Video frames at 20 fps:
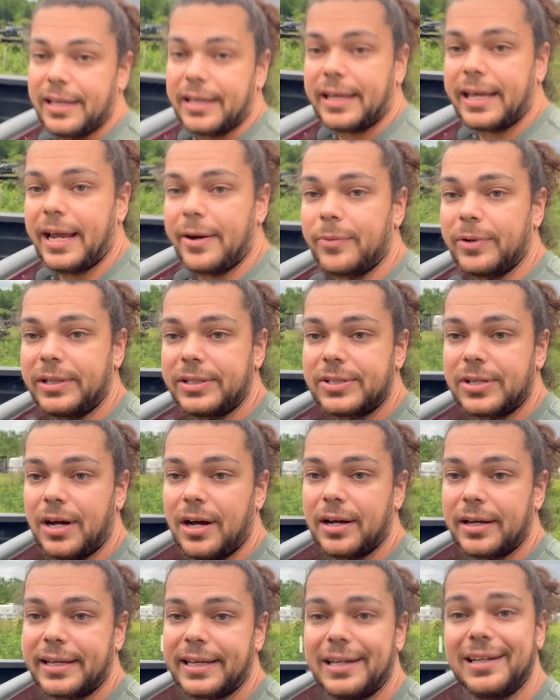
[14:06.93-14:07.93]
Can't really
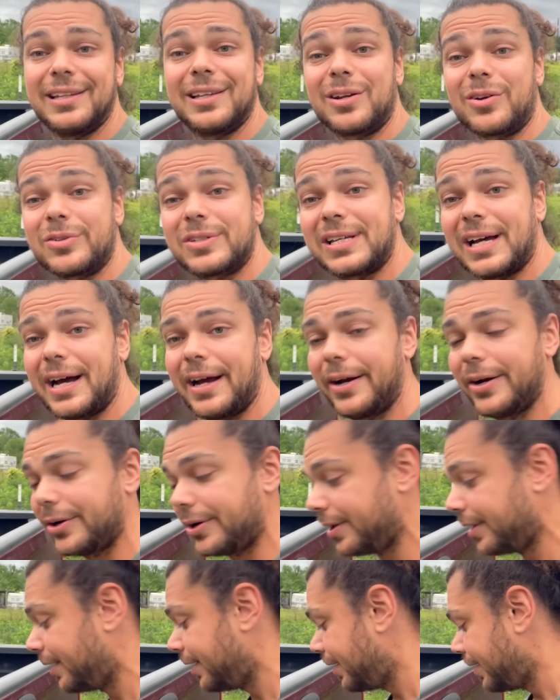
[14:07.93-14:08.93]
talk, getting a little
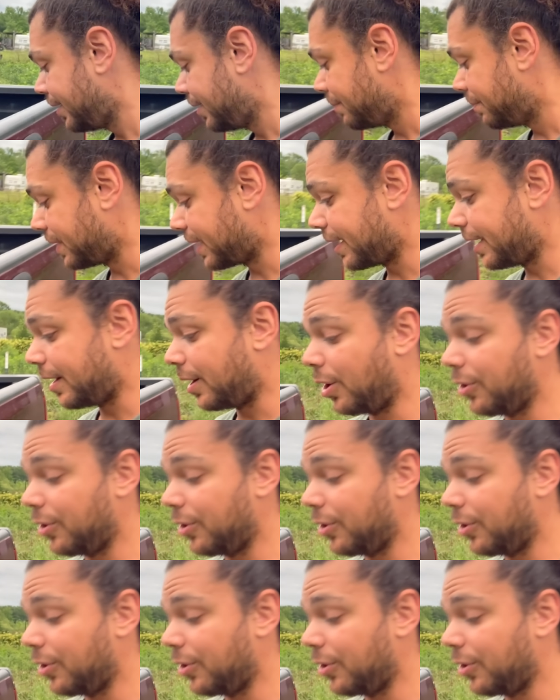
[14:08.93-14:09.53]
tired. But